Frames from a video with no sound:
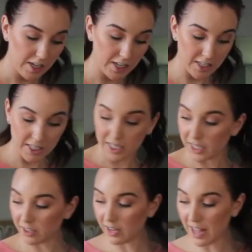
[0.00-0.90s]
into
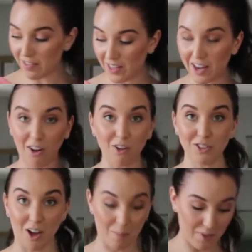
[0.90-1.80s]
here, and then I'll
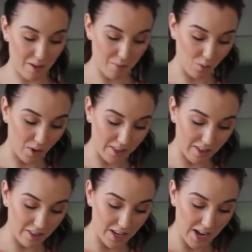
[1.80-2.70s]
top them
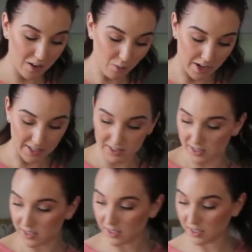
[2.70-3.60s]
with the egg whites.